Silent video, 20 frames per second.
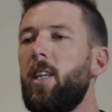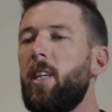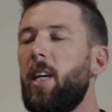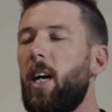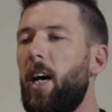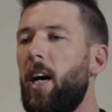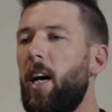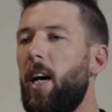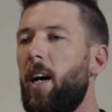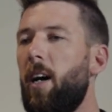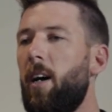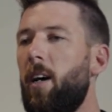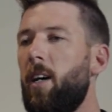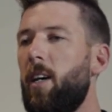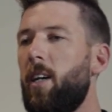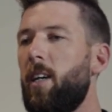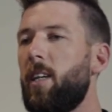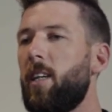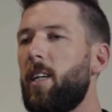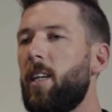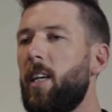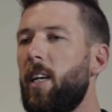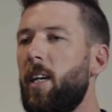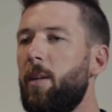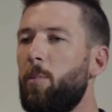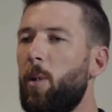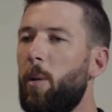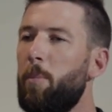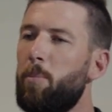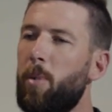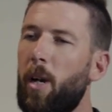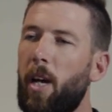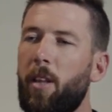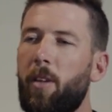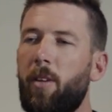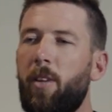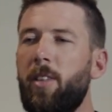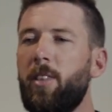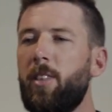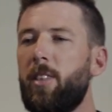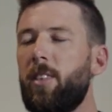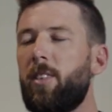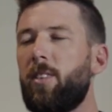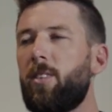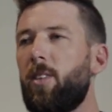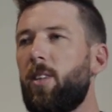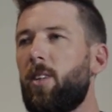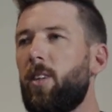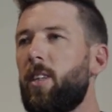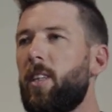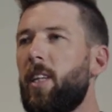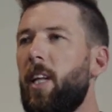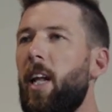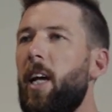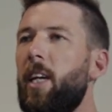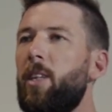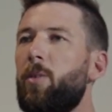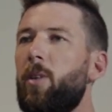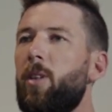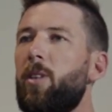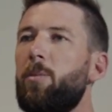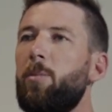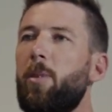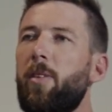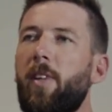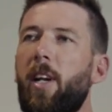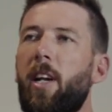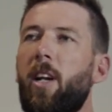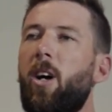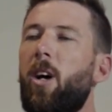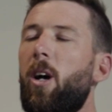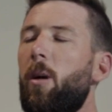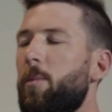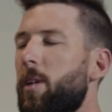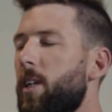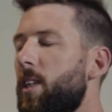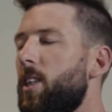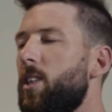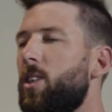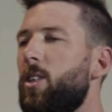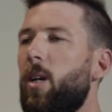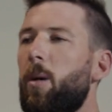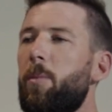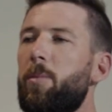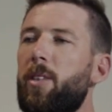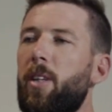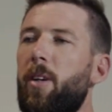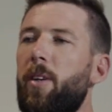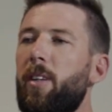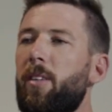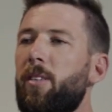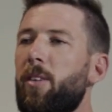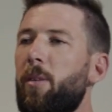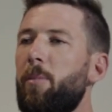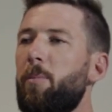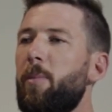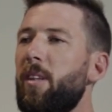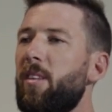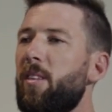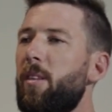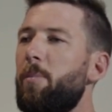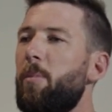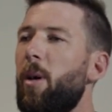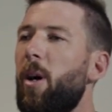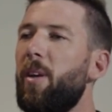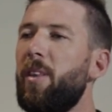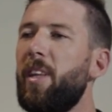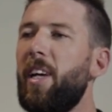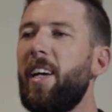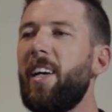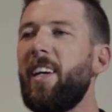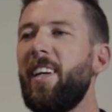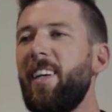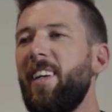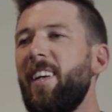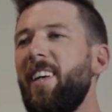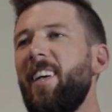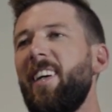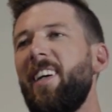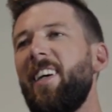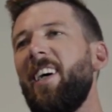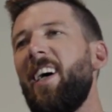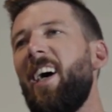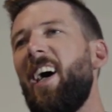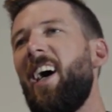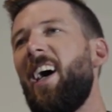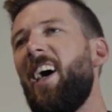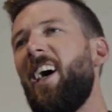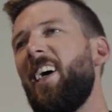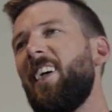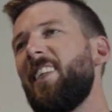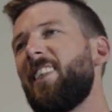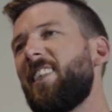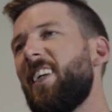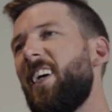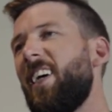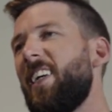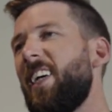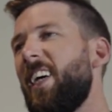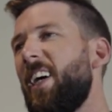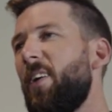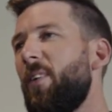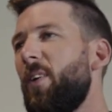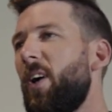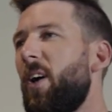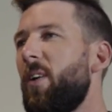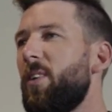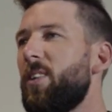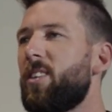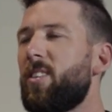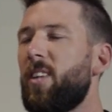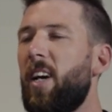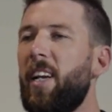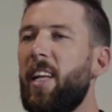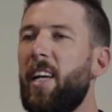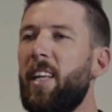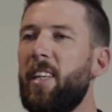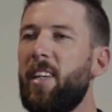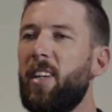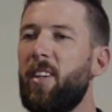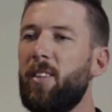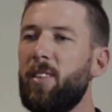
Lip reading: and my brother just sort of got to that age where he was moving out of home, getting a job, so he sort of missed the boat there. So yeah, I was straight out there.